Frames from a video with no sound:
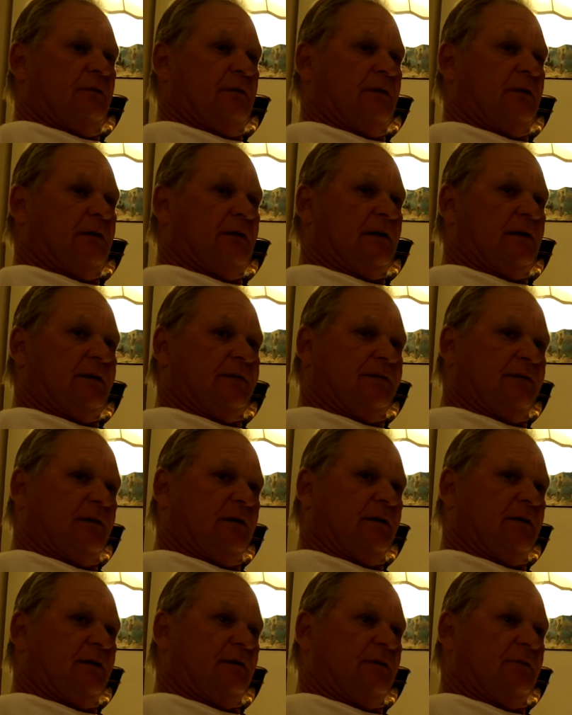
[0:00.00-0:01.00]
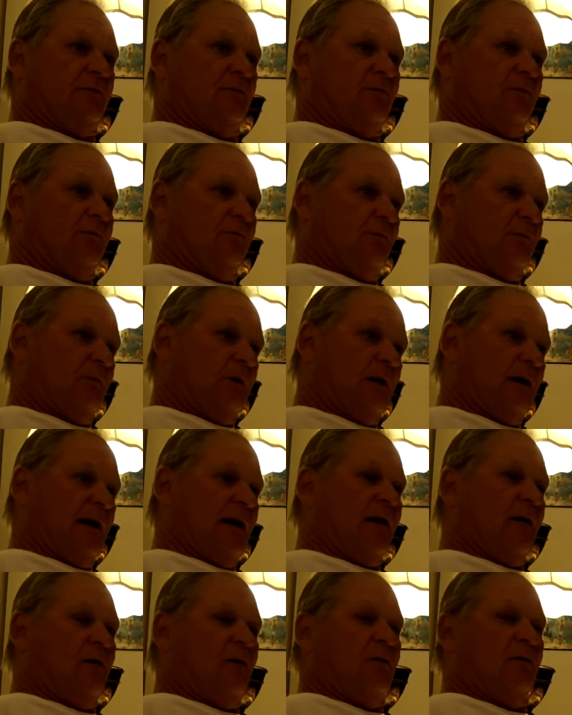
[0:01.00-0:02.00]
And I thought,
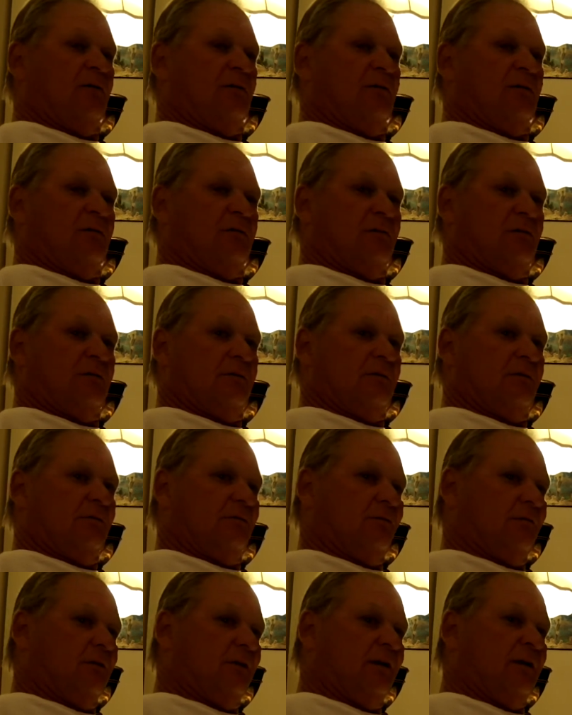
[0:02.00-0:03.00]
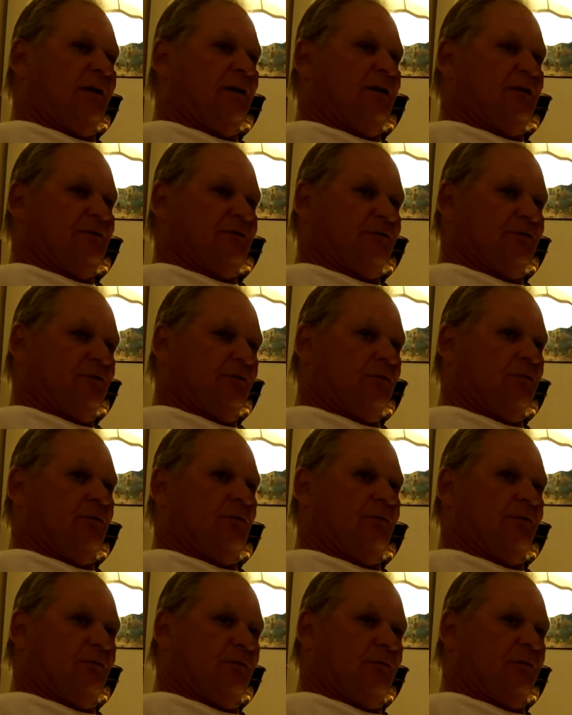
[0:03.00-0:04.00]
wow, what is
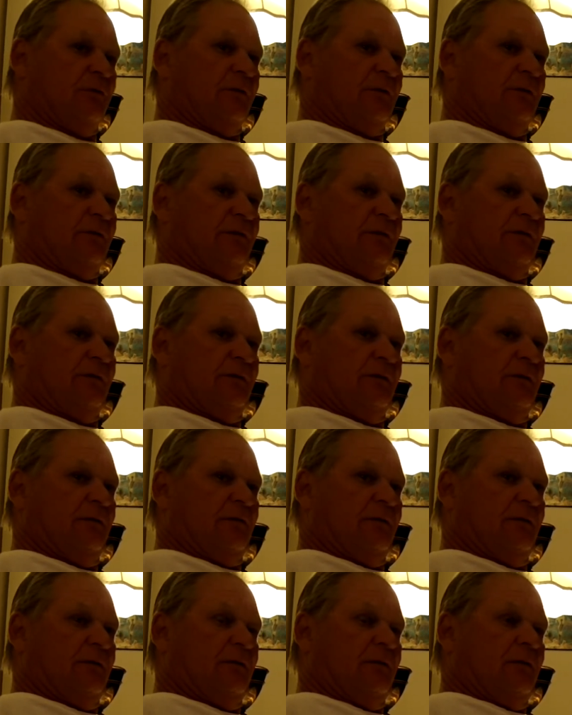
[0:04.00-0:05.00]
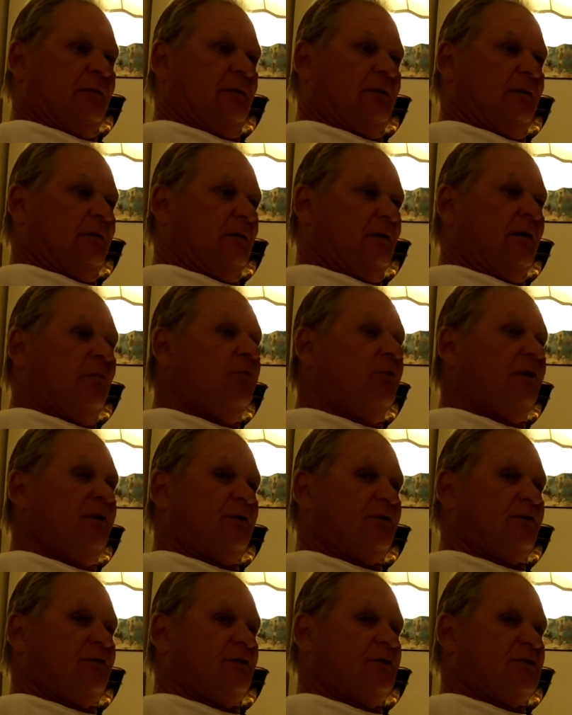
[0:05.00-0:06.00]
going on? I wasn't a
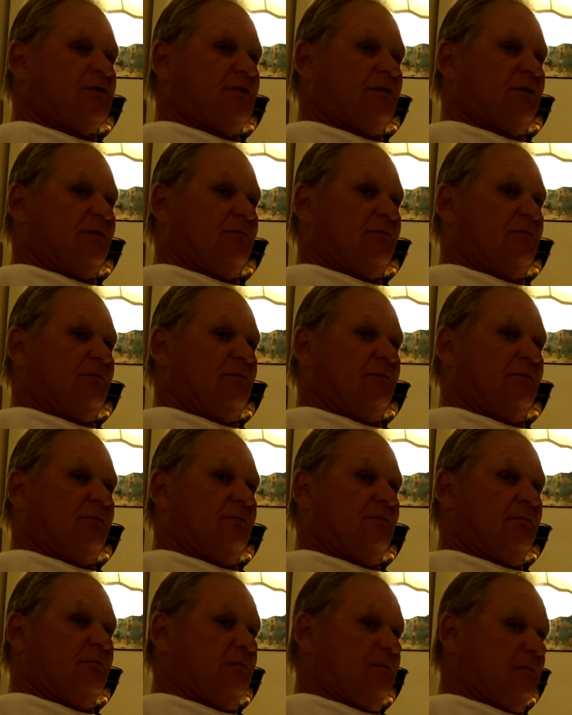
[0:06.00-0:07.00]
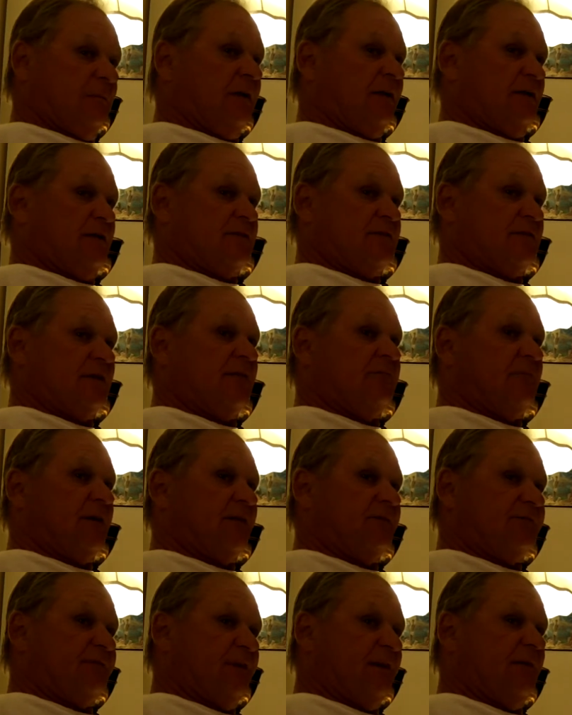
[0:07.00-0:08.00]
Christian. Like I said, my
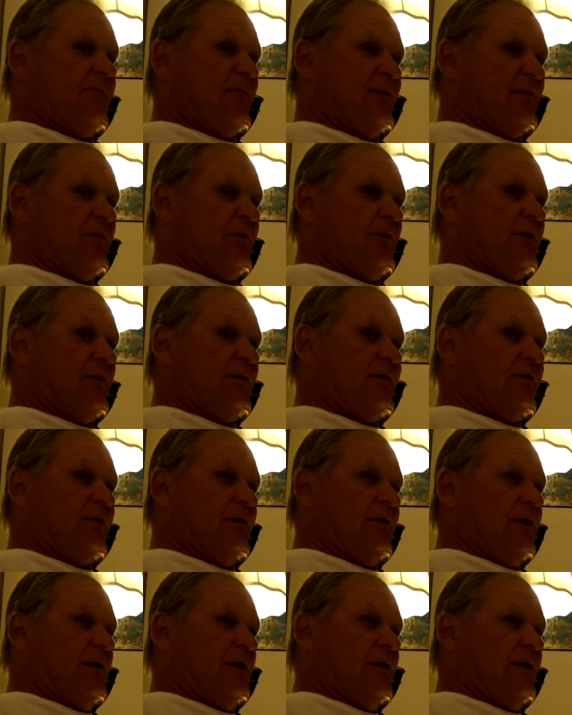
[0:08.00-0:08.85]
family was.